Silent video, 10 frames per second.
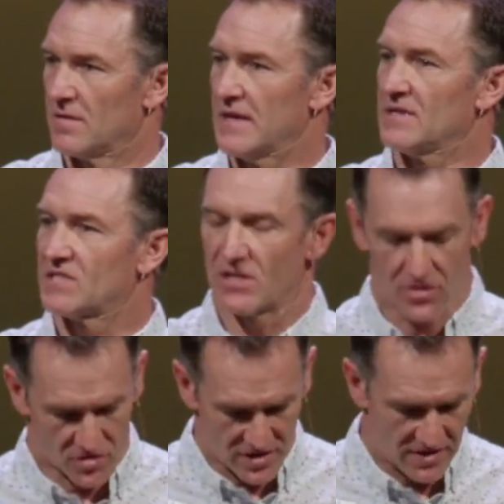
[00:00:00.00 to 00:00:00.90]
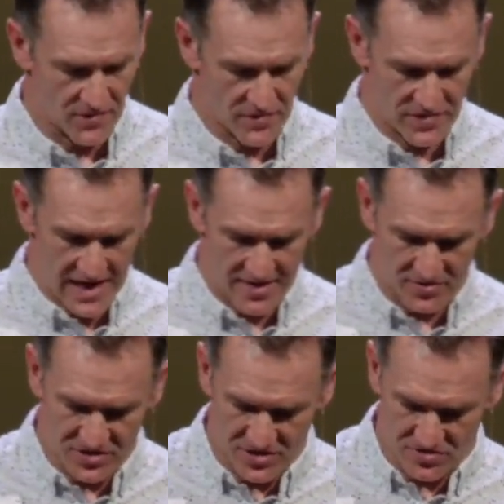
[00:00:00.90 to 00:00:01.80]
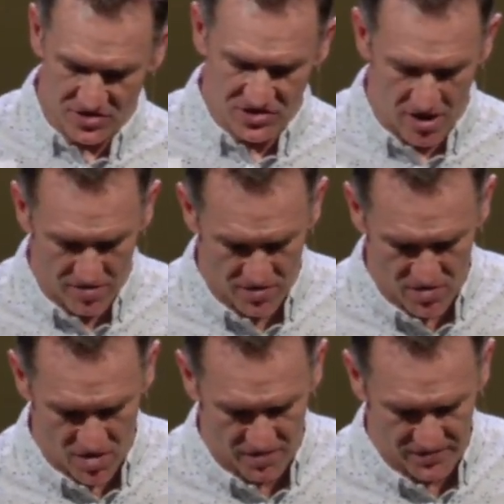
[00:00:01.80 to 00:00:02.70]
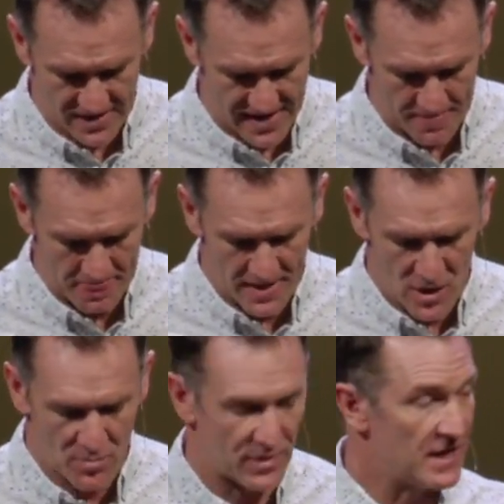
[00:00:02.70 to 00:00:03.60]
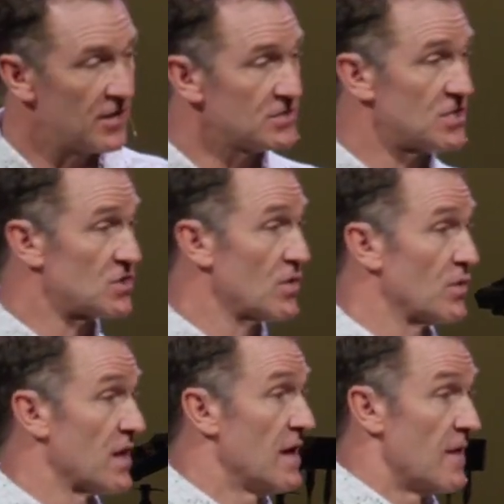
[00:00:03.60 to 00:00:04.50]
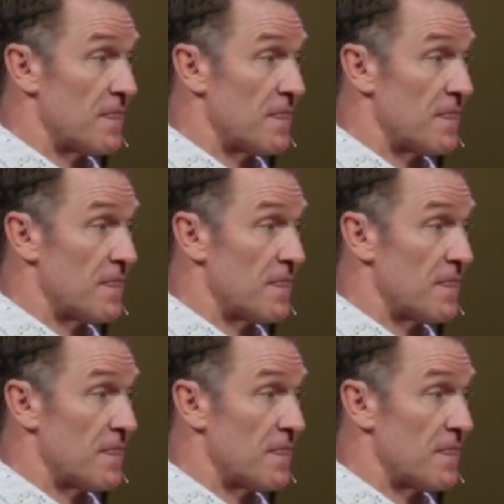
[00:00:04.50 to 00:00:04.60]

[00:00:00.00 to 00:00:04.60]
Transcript: They still grieve over that. There's still sorrow over that. But here's the truth.